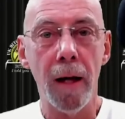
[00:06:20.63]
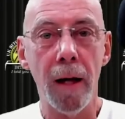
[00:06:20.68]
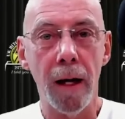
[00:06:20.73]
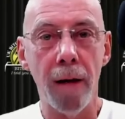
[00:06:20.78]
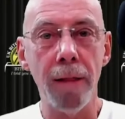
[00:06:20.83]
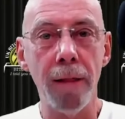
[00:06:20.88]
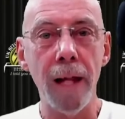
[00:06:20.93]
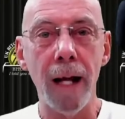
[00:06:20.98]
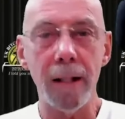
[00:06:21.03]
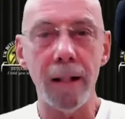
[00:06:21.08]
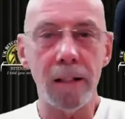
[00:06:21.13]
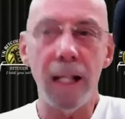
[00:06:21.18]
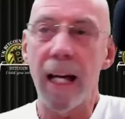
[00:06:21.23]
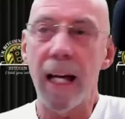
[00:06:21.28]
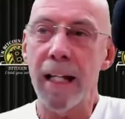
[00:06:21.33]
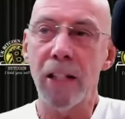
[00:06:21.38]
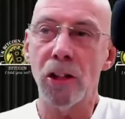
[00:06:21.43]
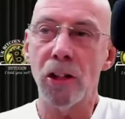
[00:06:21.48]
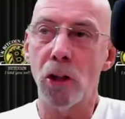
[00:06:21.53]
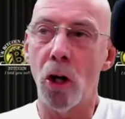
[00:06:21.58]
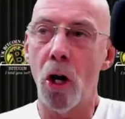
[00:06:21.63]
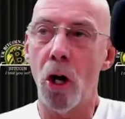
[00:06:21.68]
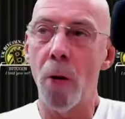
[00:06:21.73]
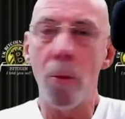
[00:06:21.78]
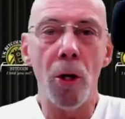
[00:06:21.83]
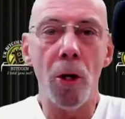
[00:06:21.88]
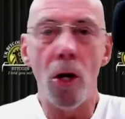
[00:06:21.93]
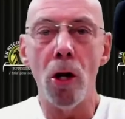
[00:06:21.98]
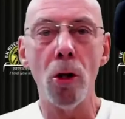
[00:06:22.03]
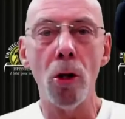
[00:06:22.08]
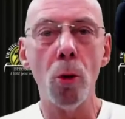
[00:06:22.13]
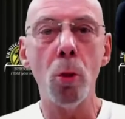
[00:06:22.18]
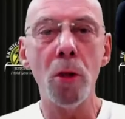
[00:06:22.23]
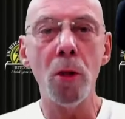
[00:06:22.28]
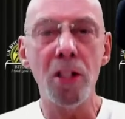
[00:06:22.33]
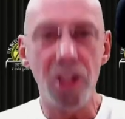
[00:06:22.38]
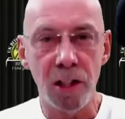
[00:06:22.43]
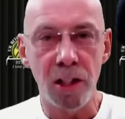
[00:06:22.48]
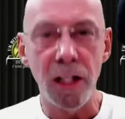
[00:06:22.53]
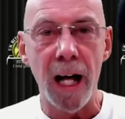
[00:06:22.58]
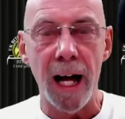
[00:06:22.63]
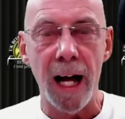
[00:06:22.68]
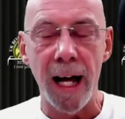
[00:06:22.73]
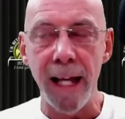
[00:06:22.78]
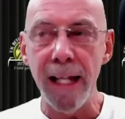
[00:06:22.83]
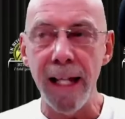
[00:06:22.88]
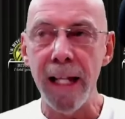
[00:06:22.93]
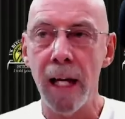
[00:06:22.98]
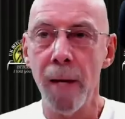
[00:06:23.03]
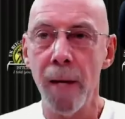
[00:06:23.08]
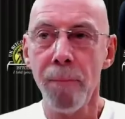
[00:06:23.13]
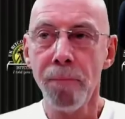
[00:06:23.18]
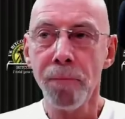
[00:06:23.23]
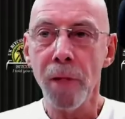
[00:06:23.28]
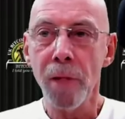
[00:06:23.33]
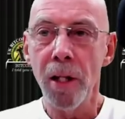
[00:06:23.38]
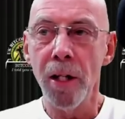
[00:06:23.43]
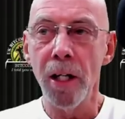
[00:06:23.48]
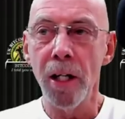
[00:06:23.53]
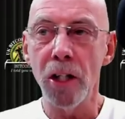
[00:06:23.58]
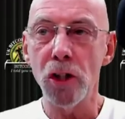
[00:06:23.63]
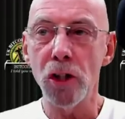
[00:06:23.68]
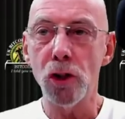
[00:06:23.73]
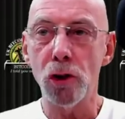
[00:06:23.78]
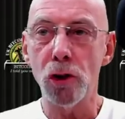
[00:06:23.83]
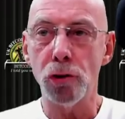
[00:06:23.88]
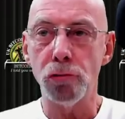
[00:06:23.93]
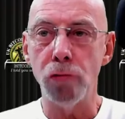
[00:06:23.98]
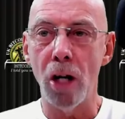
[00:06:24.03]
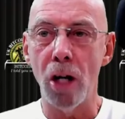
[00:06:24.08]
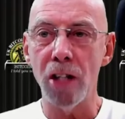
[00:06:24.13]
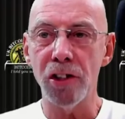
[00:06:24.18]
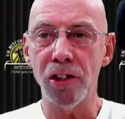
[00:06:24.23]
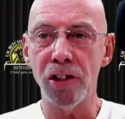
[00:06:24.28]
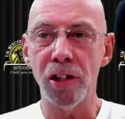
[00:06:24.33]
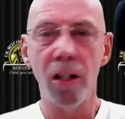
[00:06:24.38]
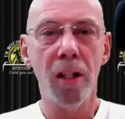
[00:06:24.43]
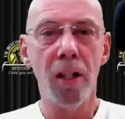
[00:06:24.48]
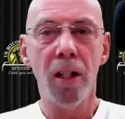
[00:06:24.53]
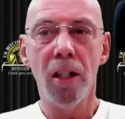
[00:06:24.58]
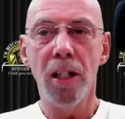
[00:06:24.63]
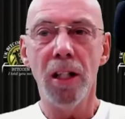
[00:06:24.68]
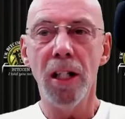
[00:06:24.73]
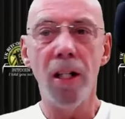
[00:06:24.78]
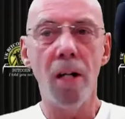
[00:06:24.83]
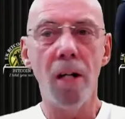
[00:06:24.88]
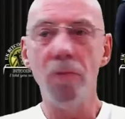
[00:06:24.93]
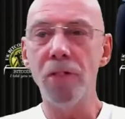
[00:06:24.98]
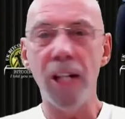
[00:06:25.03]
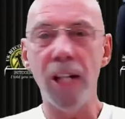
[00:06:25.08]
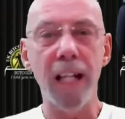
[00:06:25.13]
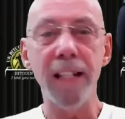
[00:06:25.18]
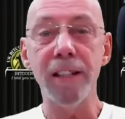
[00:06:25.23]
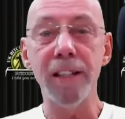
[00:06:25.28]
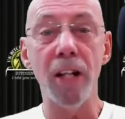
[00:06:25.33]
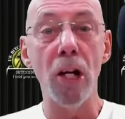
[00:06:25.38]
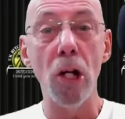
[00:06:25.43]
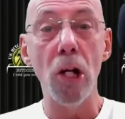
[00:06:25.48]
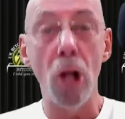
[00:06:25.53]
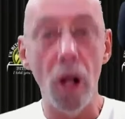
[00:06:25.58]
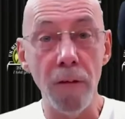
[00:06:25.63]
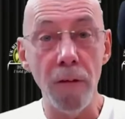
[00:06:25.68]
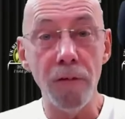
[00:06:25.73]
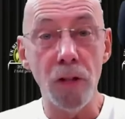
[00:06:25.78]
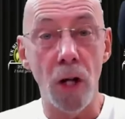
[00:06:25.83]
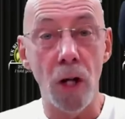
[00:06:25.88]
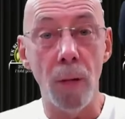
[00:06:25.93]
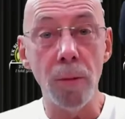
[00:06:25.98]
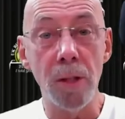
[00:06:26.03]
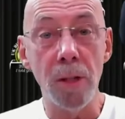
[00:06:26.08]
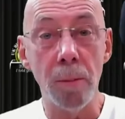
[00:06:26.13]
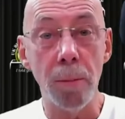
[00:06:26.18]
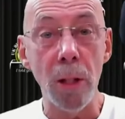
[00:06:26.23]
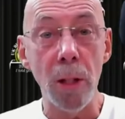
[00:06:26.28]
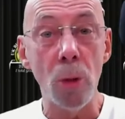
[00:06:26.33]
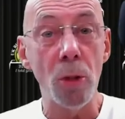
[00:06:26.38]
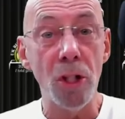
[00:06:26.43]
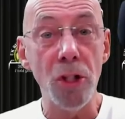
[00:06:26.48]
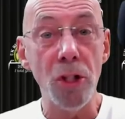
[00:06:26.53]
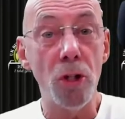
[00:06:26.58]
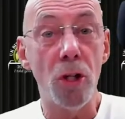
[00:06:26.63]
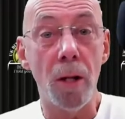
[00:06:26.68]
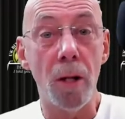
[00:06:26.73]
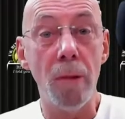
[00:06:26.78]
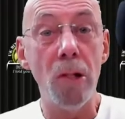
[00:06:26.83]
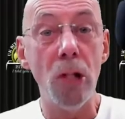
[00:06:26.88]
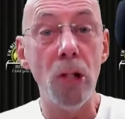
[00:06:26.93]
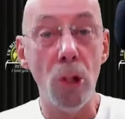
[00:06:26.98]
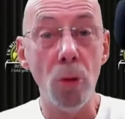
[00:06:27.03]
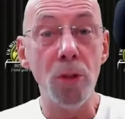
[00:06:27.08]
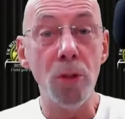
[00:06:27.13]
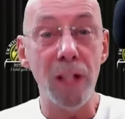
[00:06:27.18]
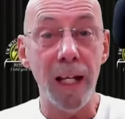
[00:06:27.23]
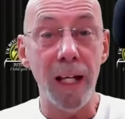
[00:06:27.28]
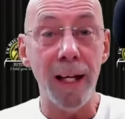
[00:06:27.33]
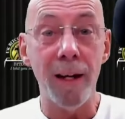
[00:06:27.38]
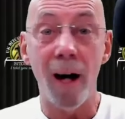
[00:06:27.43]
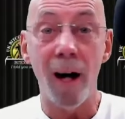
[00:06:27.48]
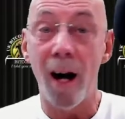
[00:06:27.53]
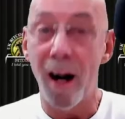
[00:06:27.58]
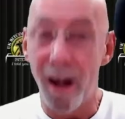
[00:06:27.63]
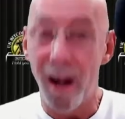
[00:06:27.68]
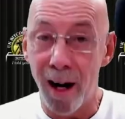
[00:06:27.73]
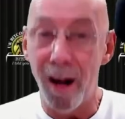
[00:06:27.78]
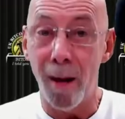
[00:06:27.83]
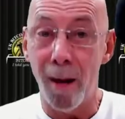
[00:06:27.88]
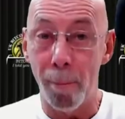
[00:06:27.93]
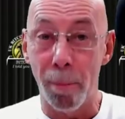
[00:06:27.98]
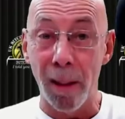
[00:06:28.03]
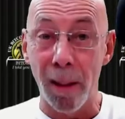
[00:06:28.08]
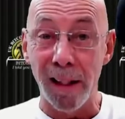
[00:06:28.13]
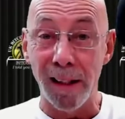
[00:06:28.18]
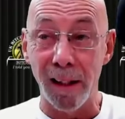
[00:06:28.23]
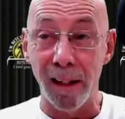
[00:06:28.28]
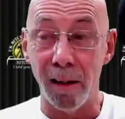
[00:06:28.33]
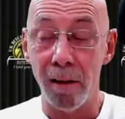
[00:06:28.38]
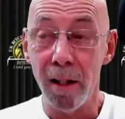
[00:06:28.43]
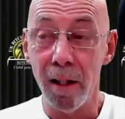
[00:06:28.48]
And that takes time. And I always say that trust, you know, takes a lifetime to build and you can lose it in a heartbeat.